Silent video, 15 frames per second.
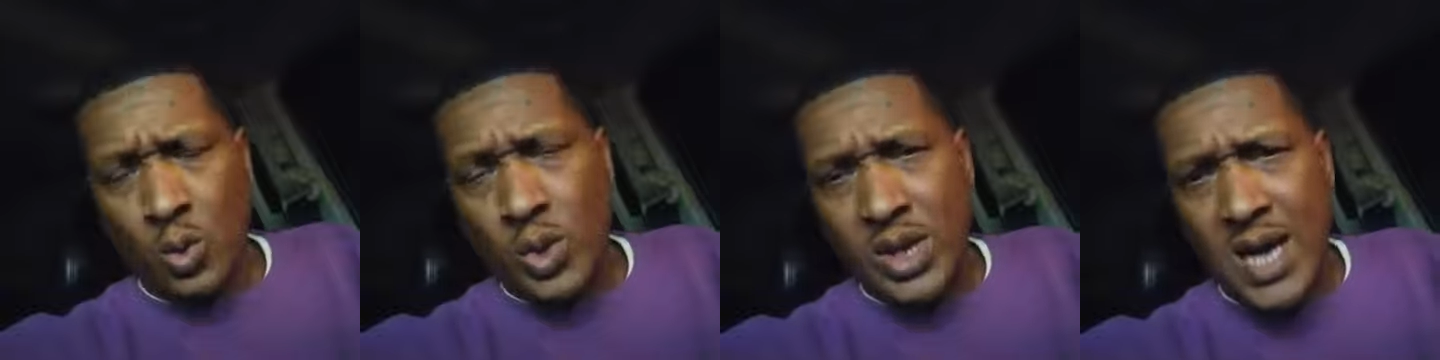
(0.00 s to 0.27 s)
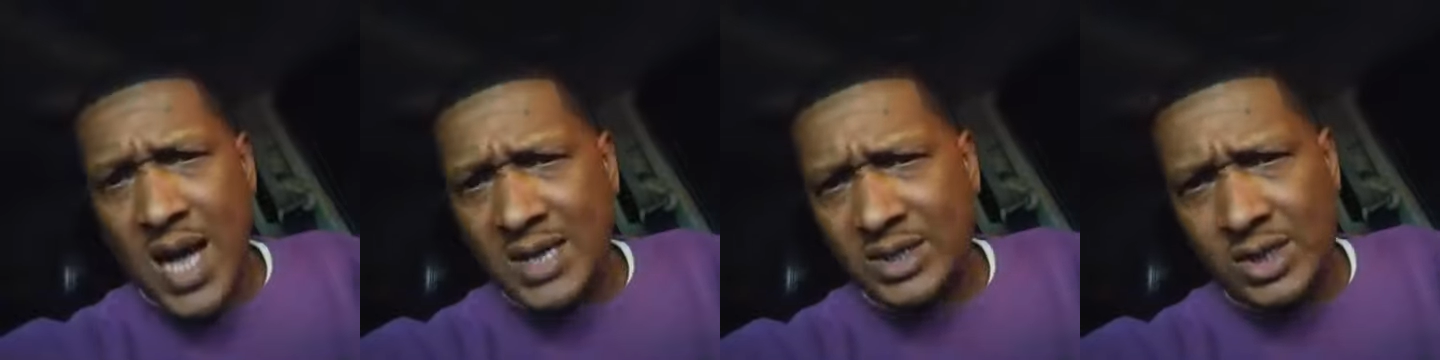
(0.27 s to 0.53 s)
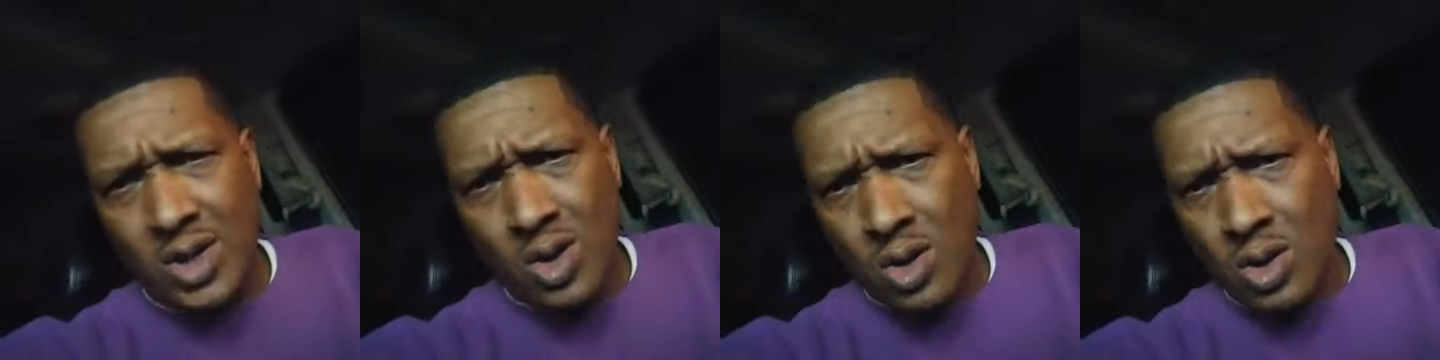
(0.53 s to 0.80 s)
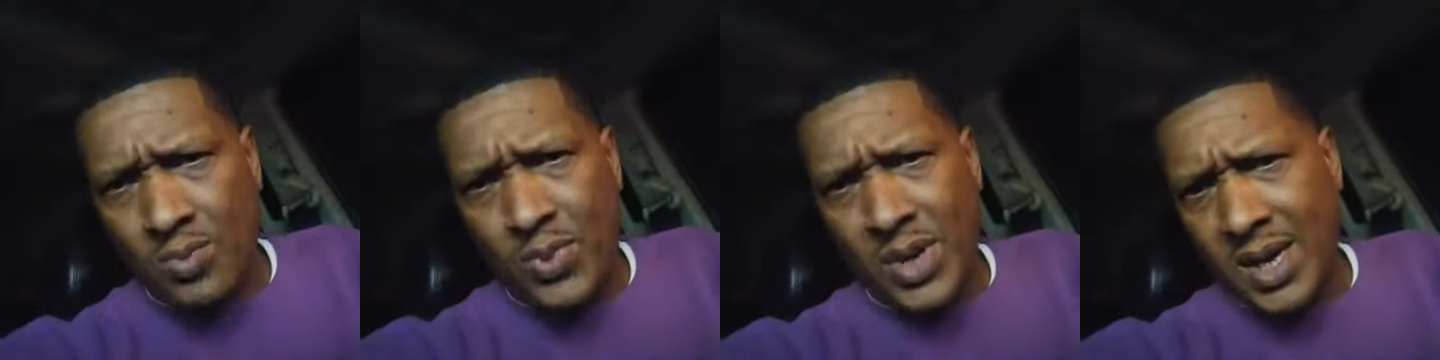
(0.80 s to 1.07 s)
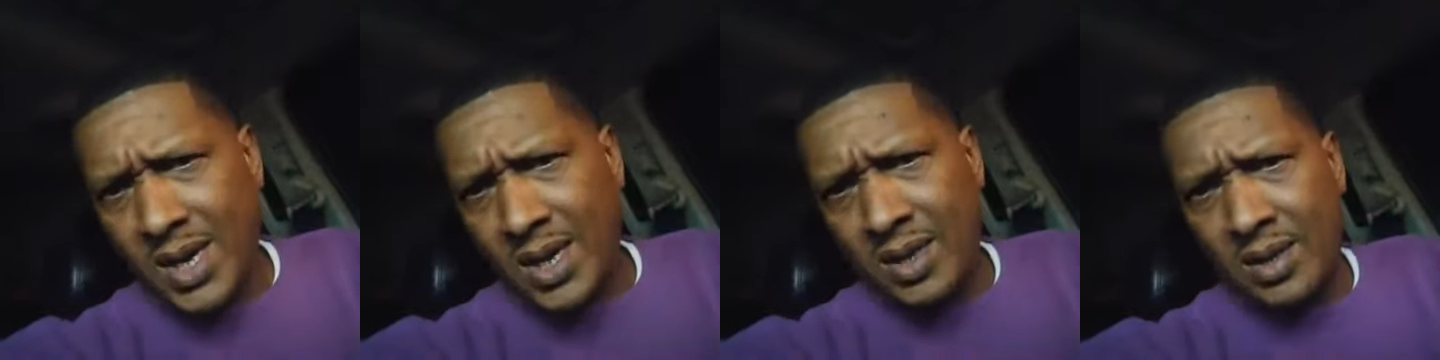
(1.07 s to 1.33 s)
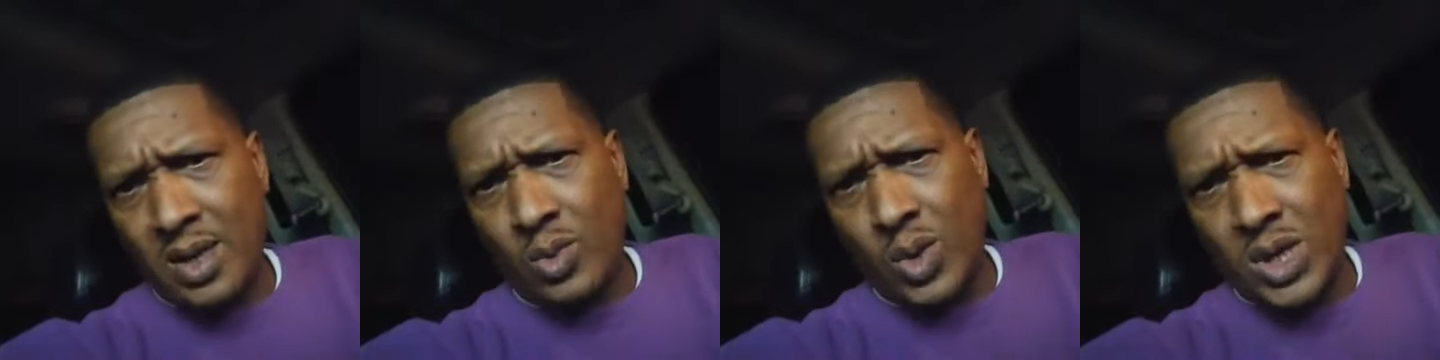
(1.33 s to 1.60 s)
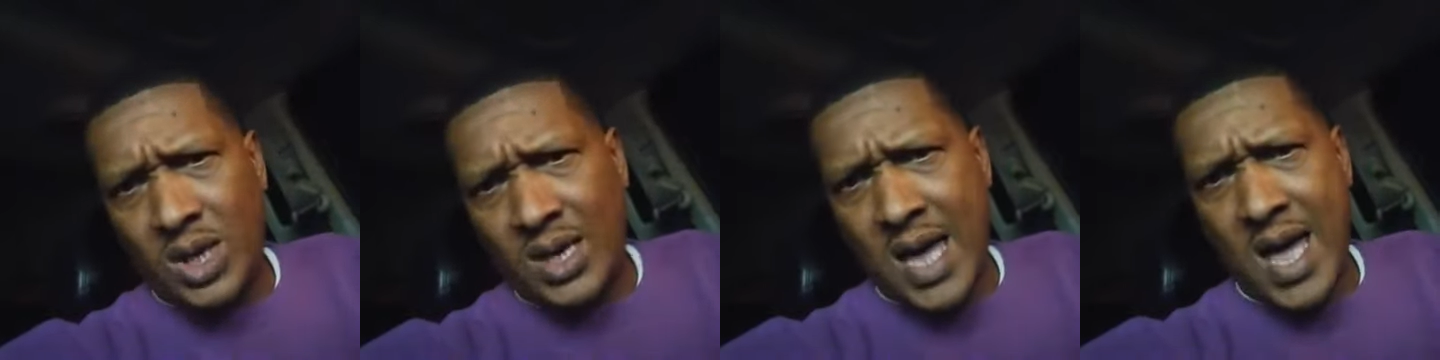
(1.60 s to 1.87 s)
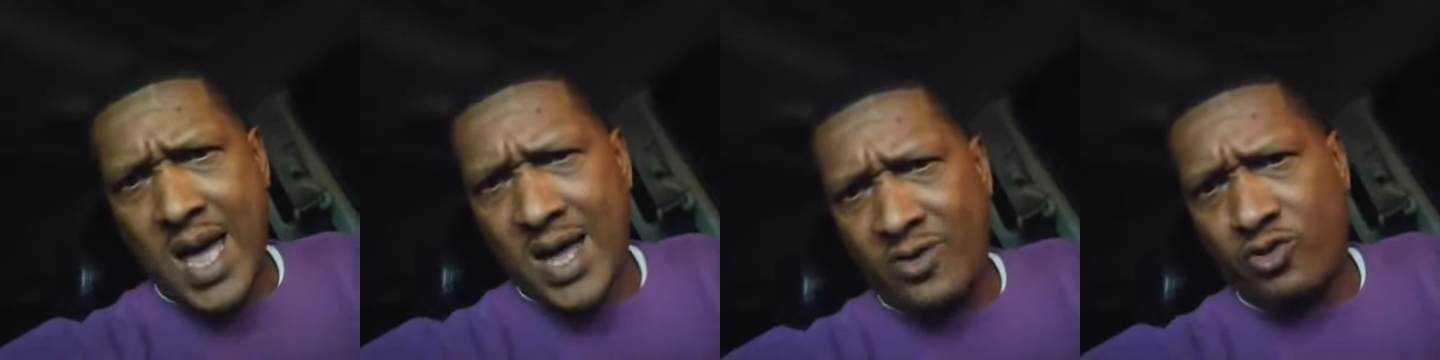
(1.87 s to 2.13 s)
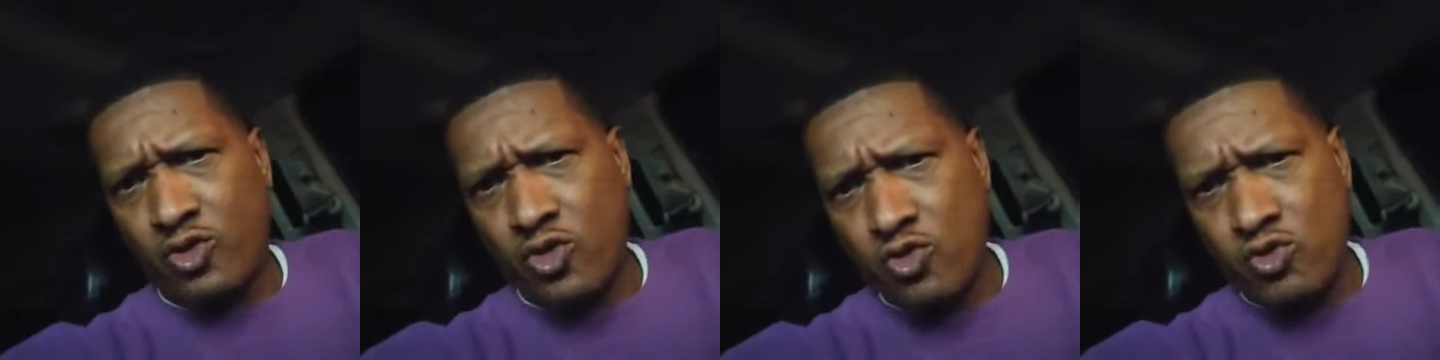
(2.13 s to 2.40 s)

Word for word: We got Sean Payton and we got Drew.